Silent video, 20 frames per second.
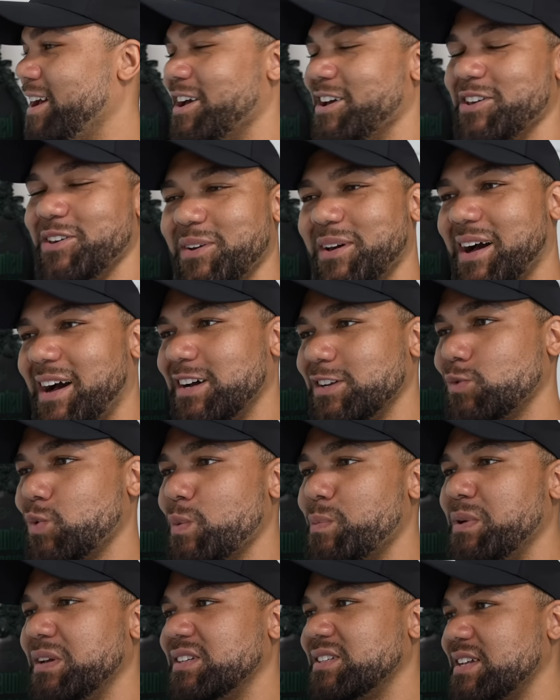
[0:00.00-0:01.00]
you guys
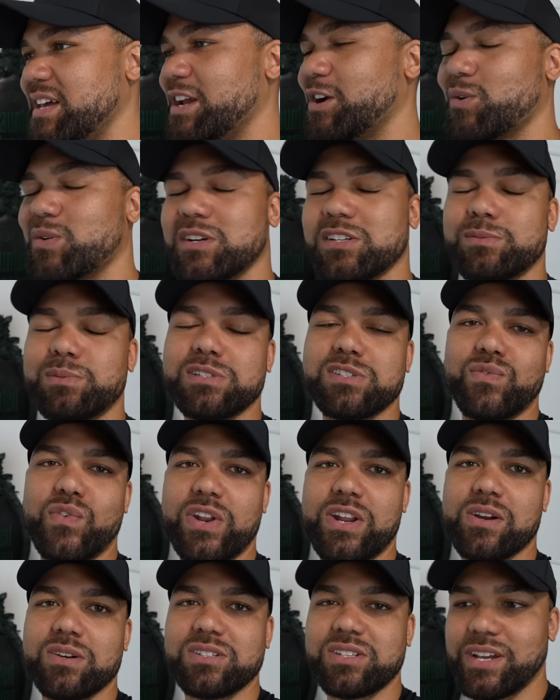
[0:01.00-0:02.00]
will be seeing Christmas
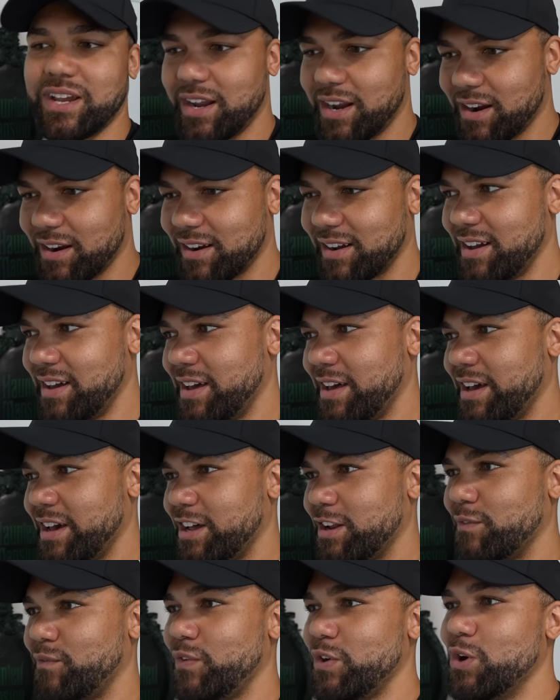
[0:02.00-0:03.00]
videos here
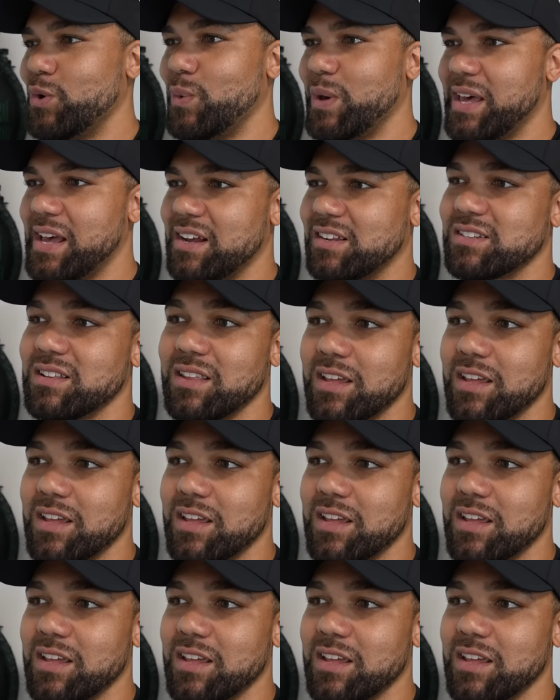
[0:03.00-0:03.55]
in a few weeks,